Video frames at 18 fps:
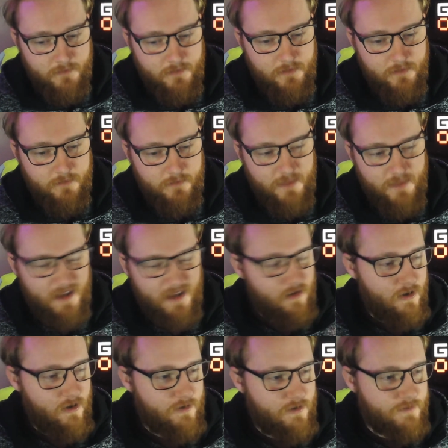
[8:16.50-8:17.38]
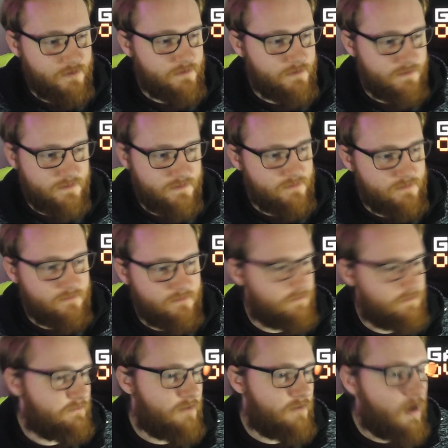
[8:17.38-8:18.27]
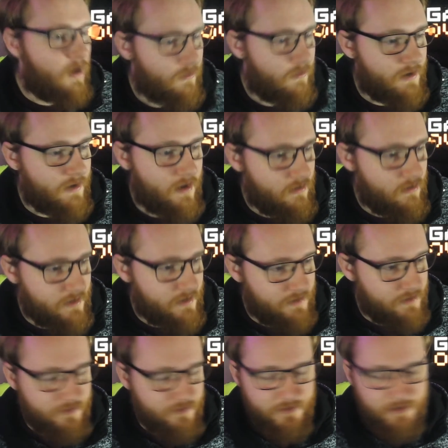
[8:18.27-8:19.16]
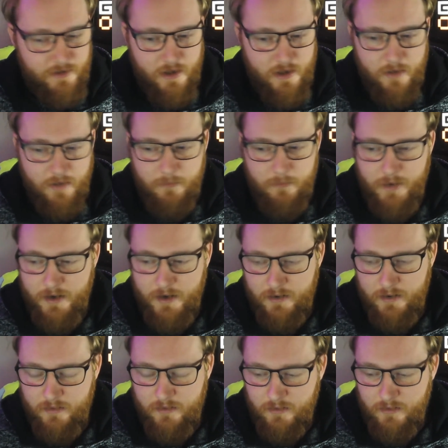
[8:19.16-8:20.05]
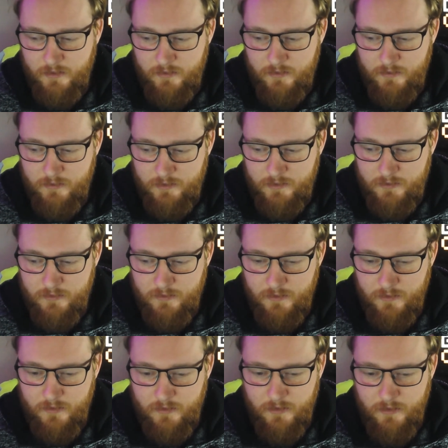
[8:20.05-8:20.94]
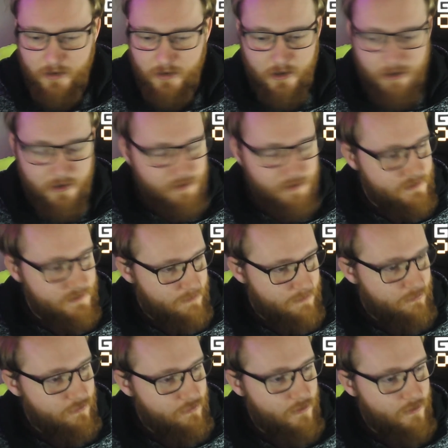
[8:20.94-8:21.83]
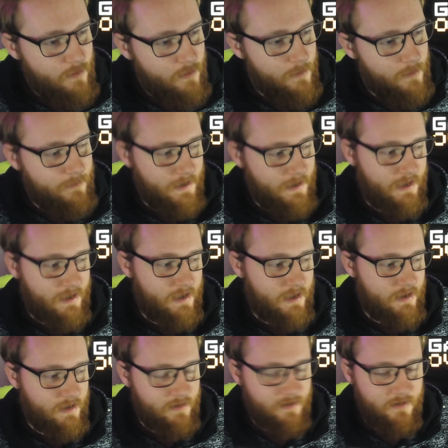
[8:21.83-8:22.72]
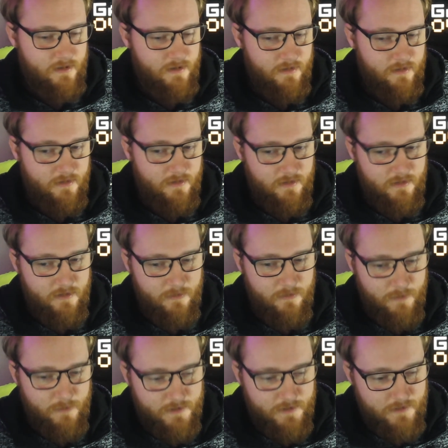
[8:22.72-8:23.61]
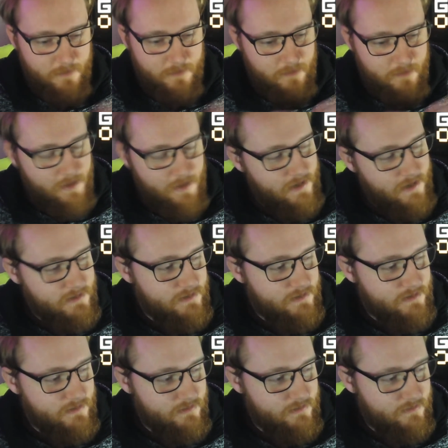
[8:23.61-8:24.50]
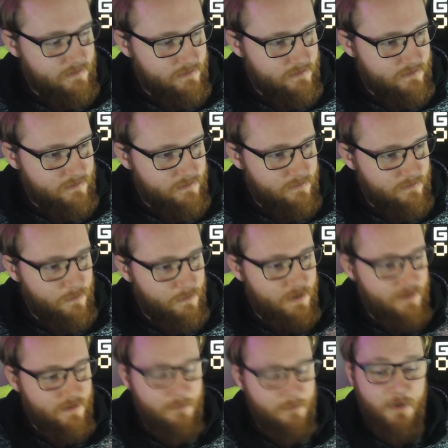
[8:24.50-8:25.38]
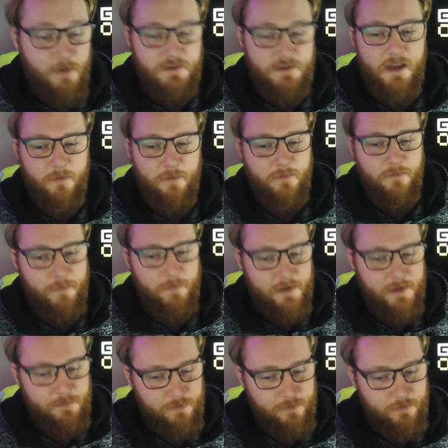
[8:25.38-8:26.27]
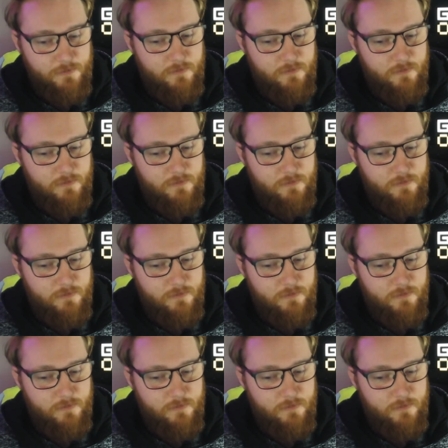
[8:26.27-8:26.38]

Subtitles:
that lurkers are any good, but lurkers are probably one of the most helpful people